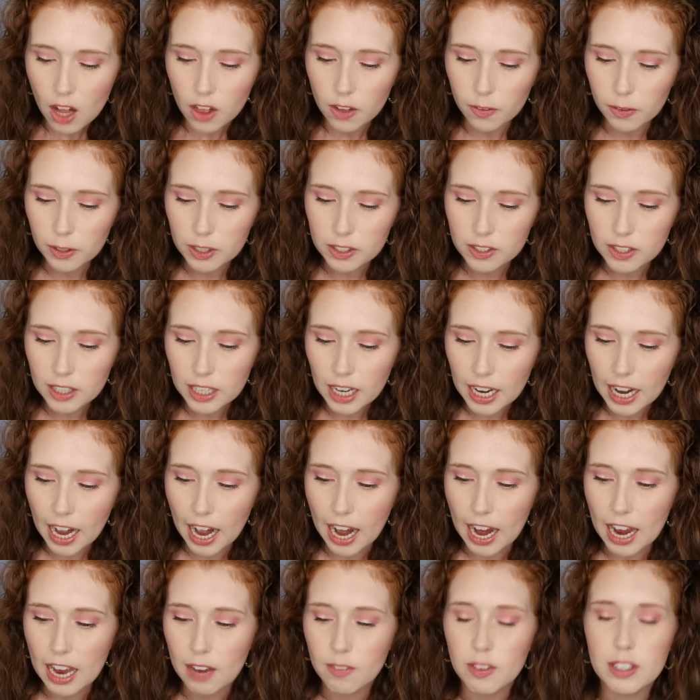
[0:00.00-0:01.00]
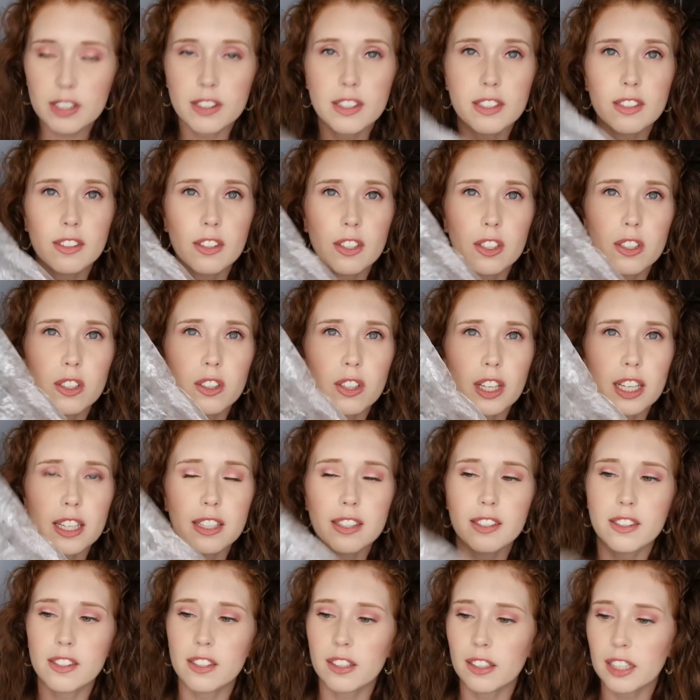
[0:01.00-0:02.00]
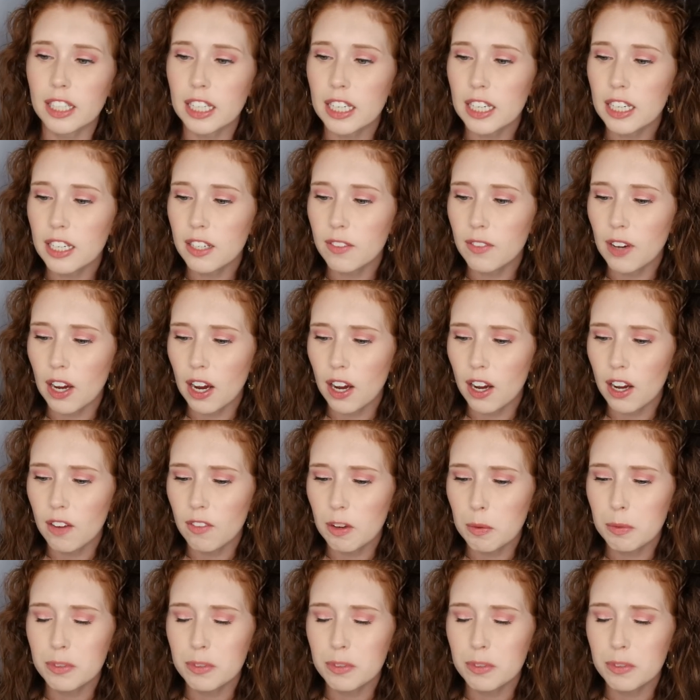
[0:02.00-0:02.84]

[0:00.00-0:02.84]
The first thing I have is this little like sleeve of,